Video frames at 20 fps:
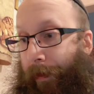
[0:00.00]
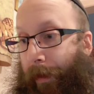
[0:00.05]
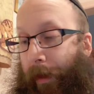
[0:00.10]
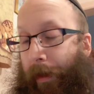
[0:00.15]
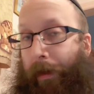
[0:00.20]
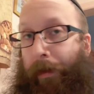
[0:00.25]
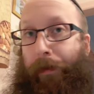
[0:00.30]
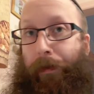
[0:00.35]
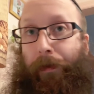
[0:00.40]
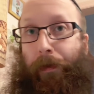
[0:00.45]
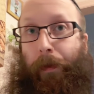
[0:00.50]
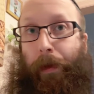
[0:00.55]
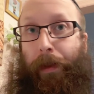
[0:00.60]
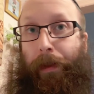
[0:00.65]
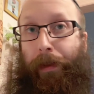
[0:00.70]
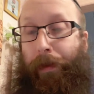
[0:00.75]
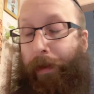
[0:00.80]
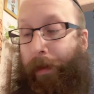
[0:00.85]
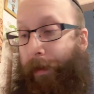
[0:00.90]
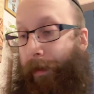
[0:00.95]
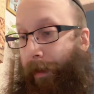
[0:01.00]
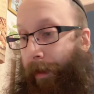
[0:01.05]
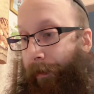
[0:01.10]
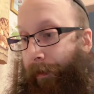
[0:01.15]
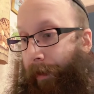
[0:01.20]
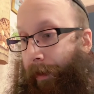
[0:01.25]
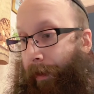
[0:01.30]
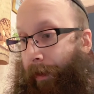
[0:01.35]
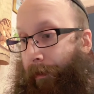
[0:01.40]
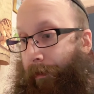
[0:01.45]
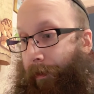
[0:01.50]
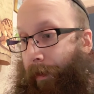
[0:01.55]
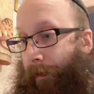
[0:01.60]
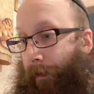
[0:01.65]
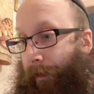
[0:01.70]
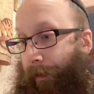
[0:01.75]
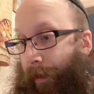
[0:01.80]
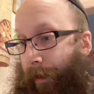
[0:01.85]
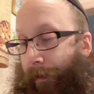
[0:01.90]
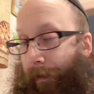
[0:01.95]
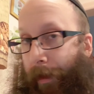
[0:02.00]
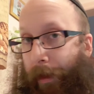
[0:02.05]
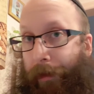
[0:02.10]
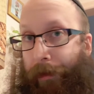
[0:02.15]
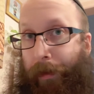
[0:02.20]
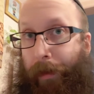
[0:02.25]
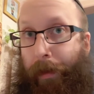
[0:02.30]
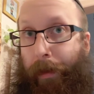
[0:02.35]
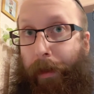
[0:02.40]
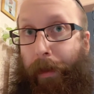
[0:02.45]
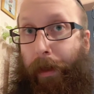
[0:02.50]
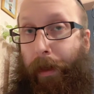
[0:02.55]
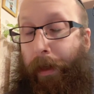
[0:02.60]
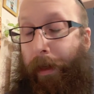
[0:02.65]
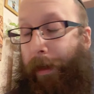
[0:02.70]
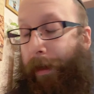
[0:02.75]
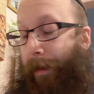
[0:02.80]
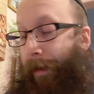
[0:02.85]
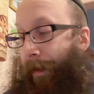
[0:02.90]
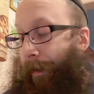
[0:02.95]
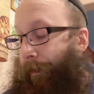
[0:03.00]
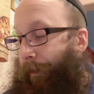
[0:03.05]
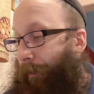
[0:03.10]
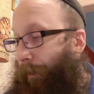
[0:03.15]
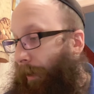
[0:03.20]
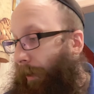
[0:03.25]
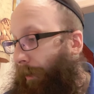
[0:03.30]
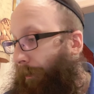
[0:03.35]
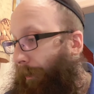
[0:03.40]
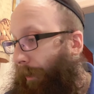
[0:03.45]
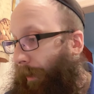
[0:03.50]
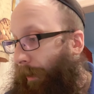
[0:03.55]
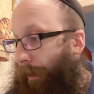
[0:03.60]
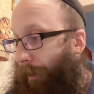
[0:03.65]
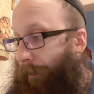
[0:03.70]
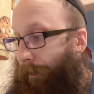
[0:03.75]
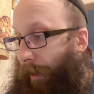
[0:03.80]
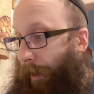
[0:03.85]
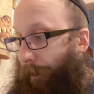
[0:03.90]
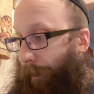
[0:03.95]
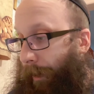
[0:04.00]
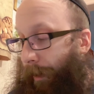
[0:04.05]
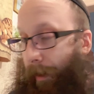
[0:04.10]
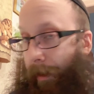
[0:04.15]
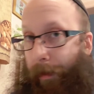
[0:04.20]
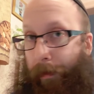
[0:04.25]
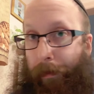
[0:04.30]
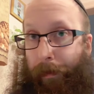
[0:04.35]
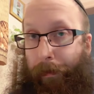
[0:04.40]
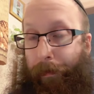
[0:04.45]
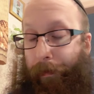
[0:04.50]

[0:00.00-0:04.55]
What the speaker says: of 137, The Riddle of Creation, by my Rabbi